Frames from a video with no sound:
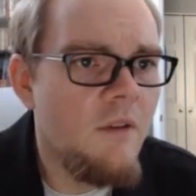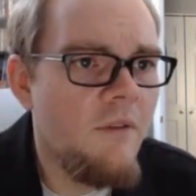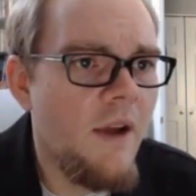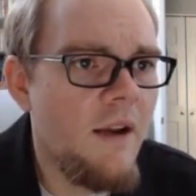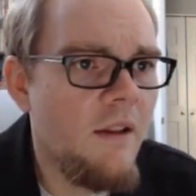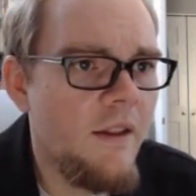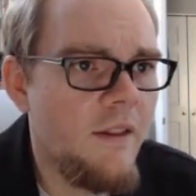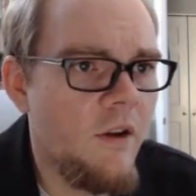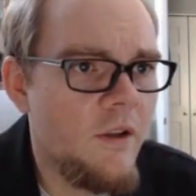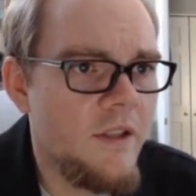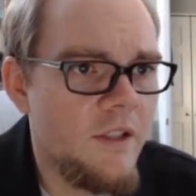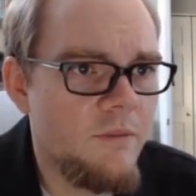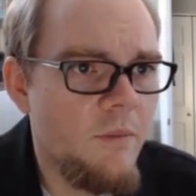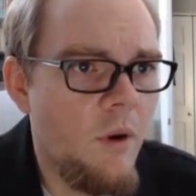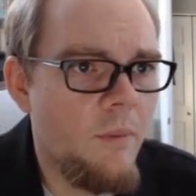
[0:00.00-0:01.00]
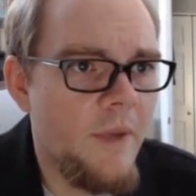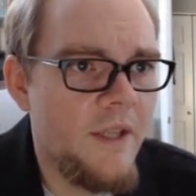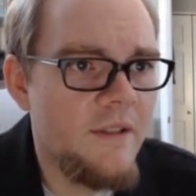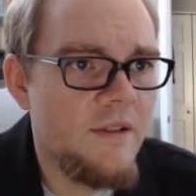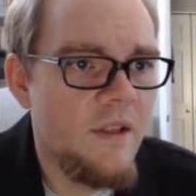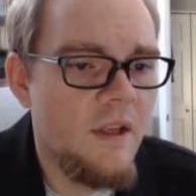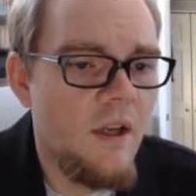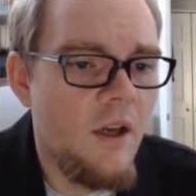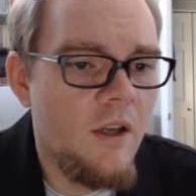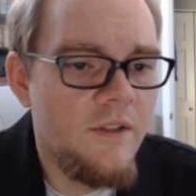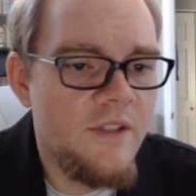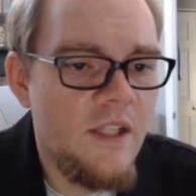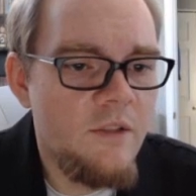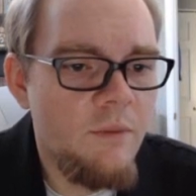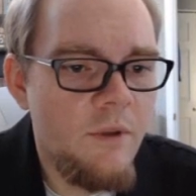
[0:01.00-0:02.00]
Finally though, at this moment,
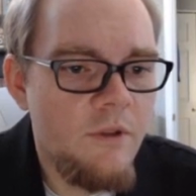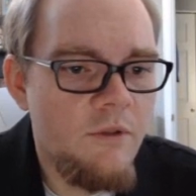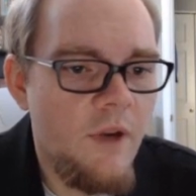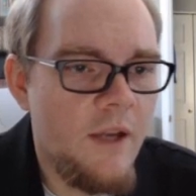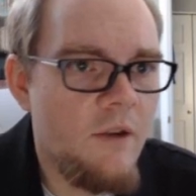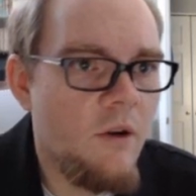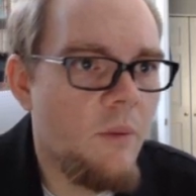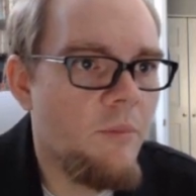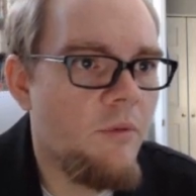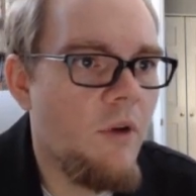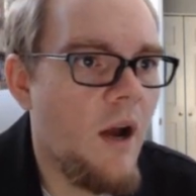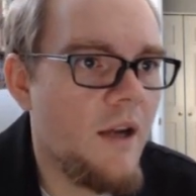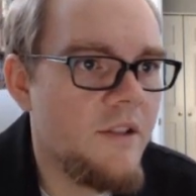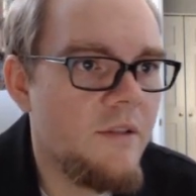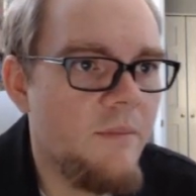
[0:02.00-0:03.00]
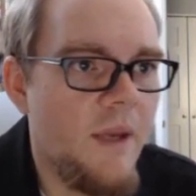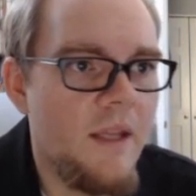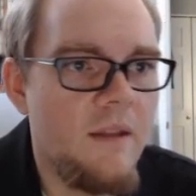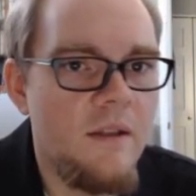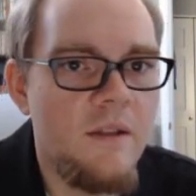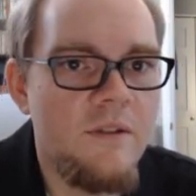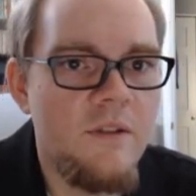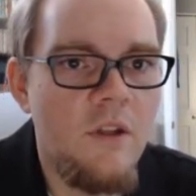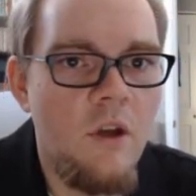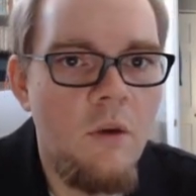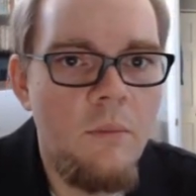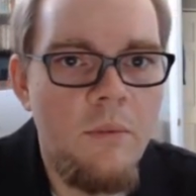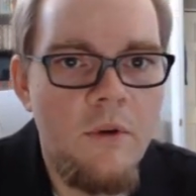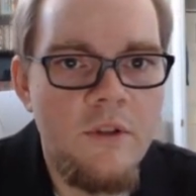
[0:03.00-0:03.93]
since we were trying to approximate the slope,